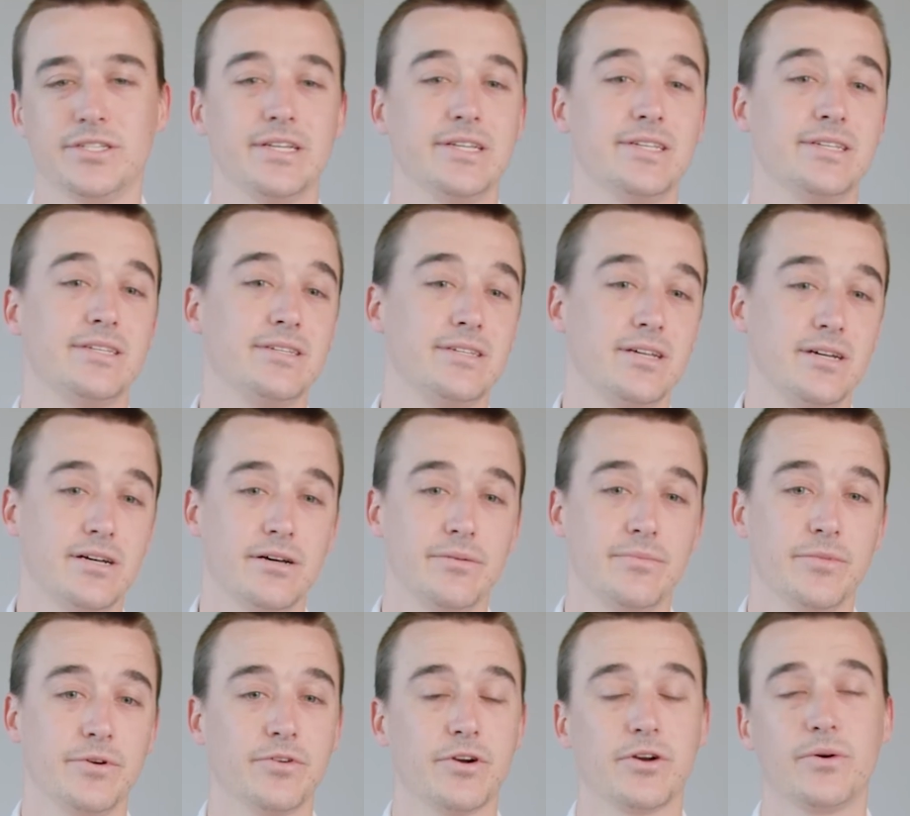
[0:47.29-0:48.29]

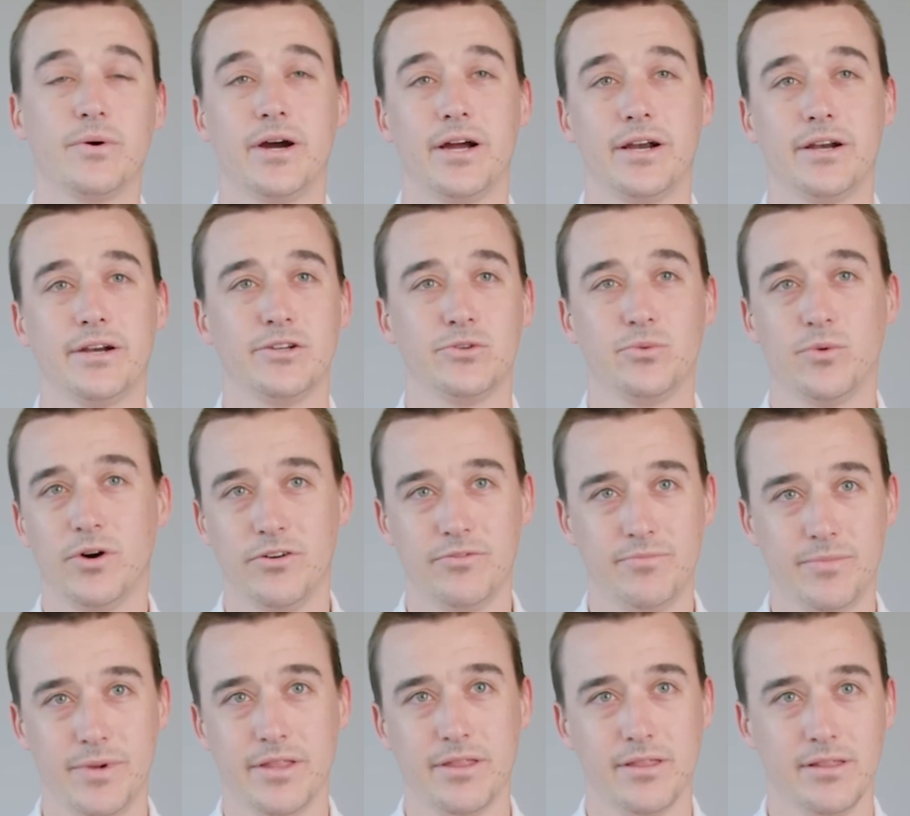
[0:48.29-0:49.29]
Some require a
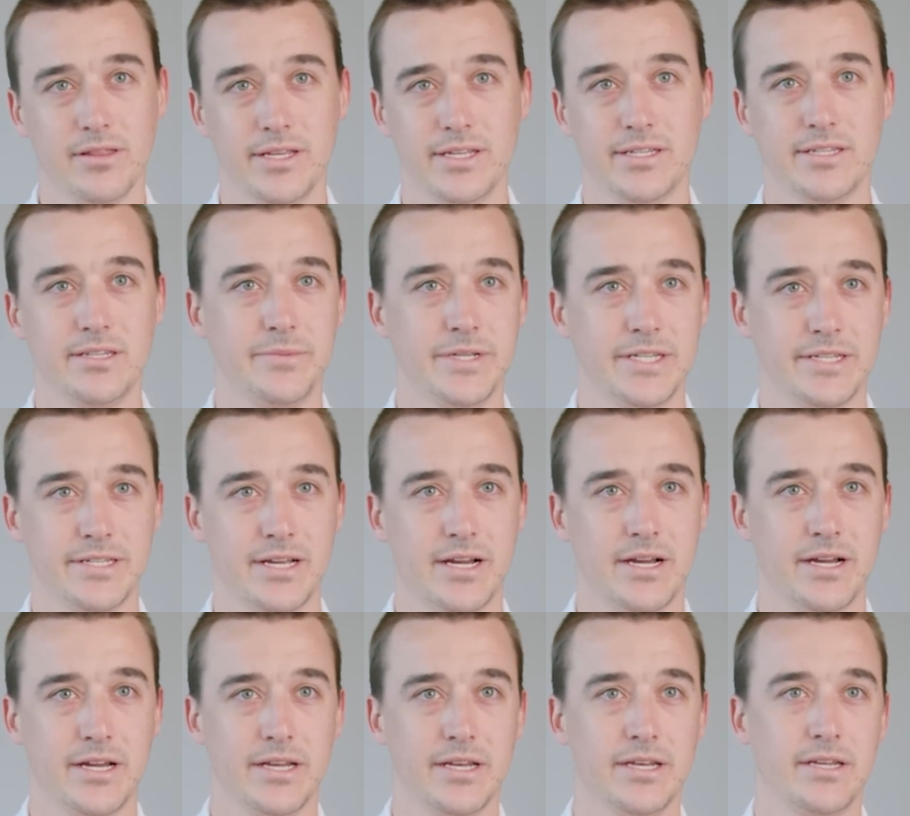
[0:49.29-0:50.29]
12-month lease to be
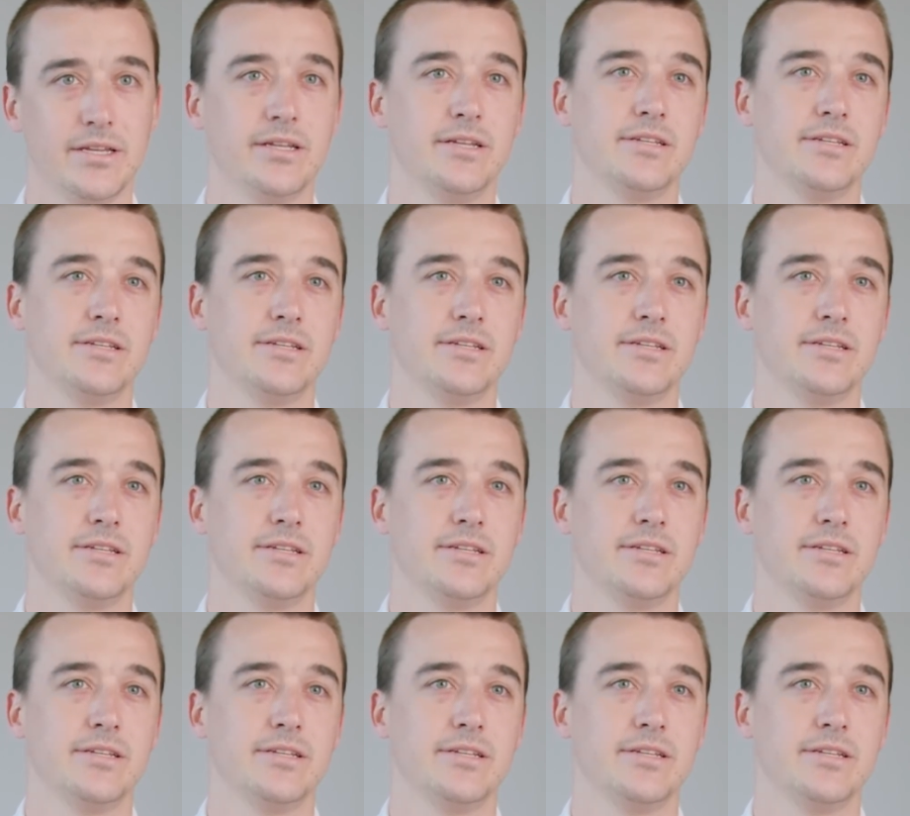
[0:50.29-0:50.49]
signed.